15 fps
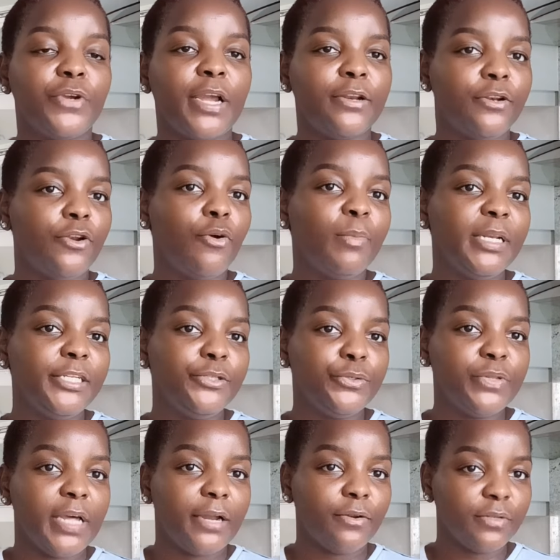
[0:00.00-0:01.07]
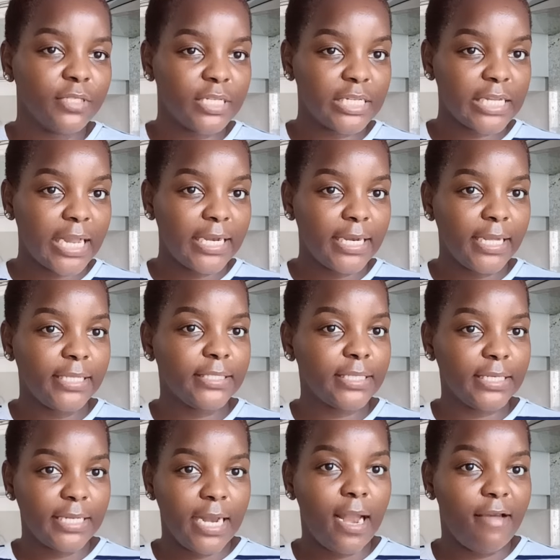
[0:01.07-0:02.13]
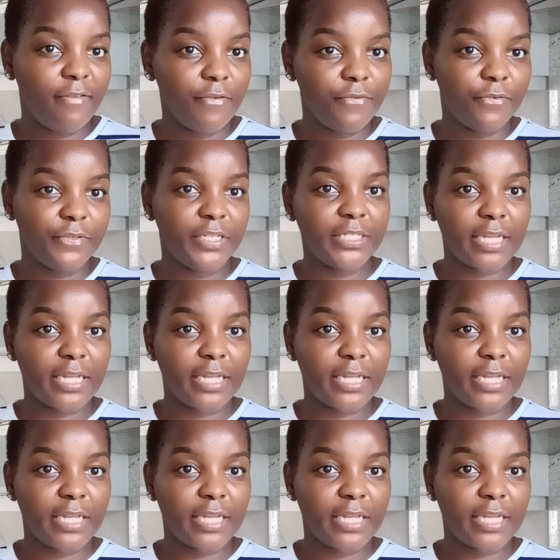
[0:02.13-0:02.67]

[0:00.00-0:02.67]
I normally do that on Sundays at 11:15